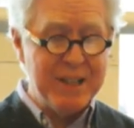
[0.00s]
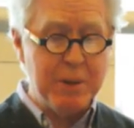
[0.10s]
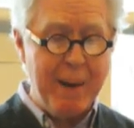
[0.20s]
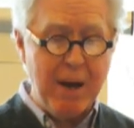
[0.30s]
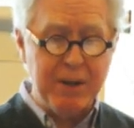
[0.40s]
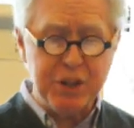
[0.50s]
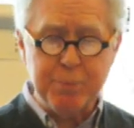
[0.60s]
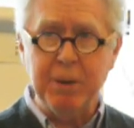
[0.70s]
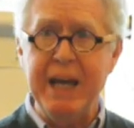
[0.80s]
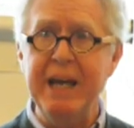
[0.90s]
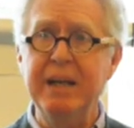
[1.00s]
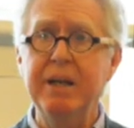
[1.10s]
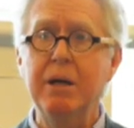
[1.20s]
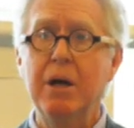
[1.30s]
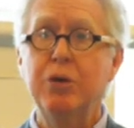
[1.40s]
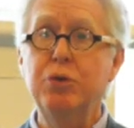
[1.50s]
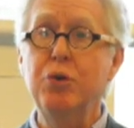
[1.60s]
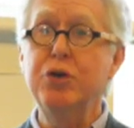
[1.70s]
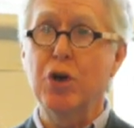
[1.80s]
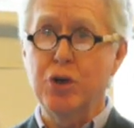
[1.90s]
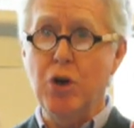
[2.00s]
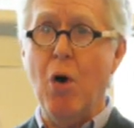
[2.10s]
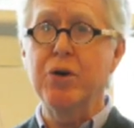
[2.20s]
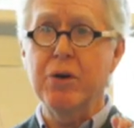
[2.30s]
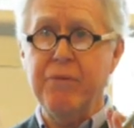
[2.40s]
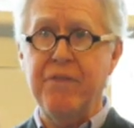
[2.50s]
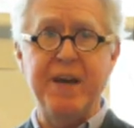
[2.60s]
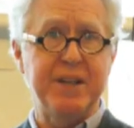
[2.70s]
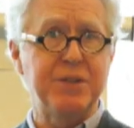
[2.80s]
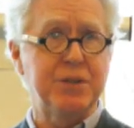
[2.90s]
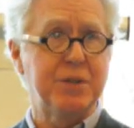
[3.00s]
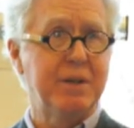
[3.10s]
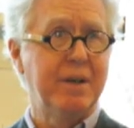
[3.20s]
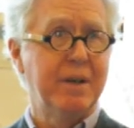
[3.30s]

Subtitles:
It's about explaining to your donor fits.